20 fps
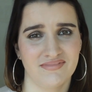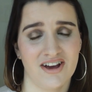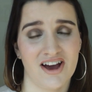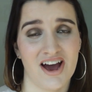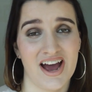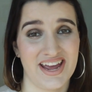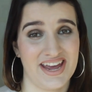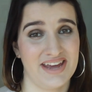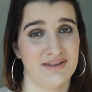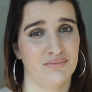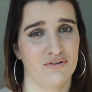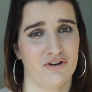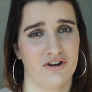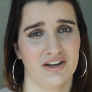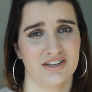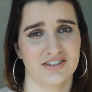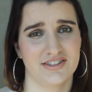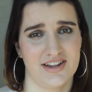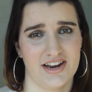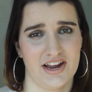high-end
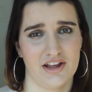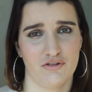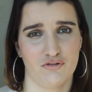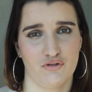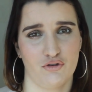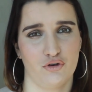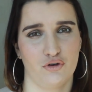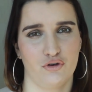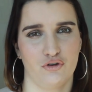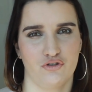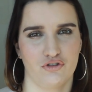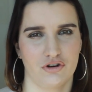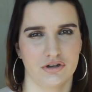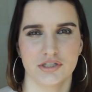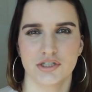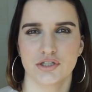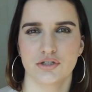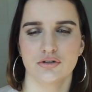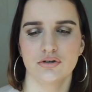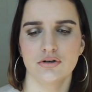products than I do
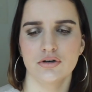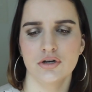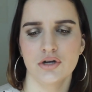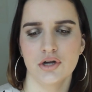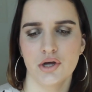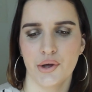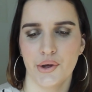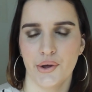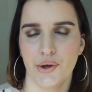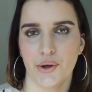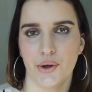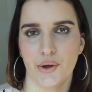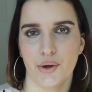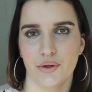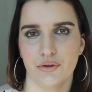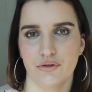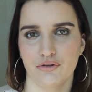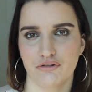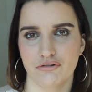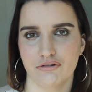drugstore,
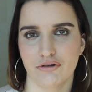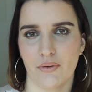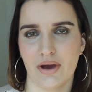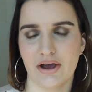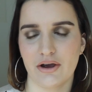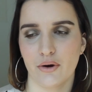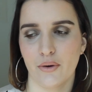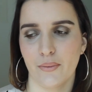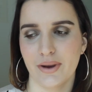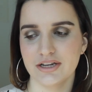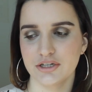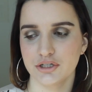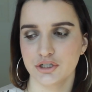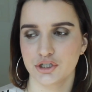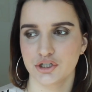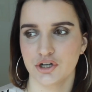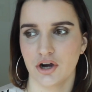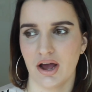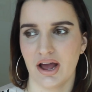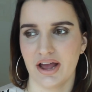so I always
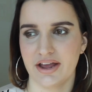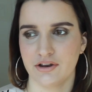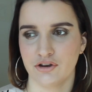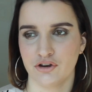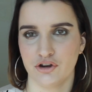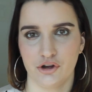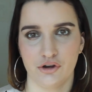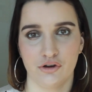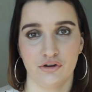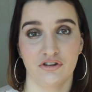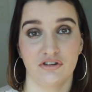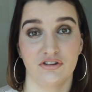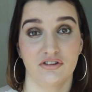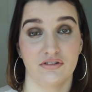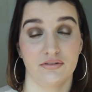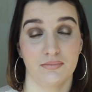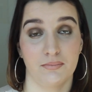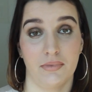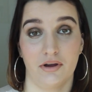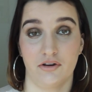try and
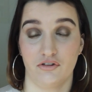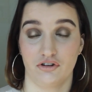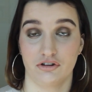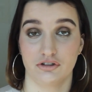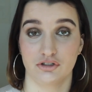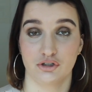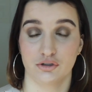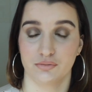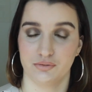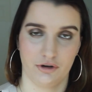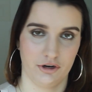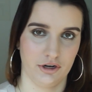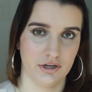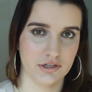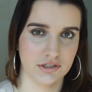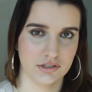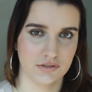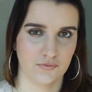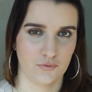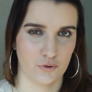use my drugstore
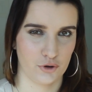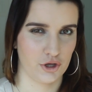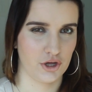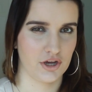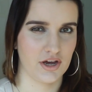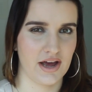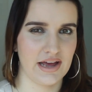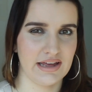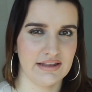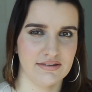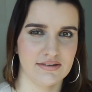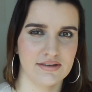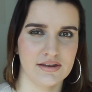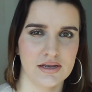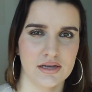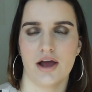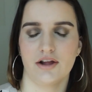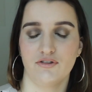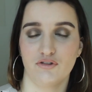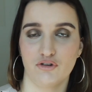products for you guys.
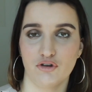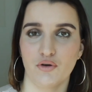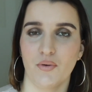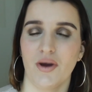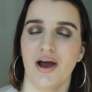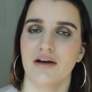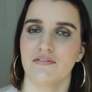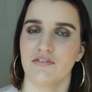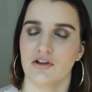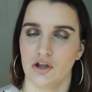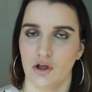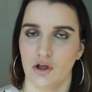I do have a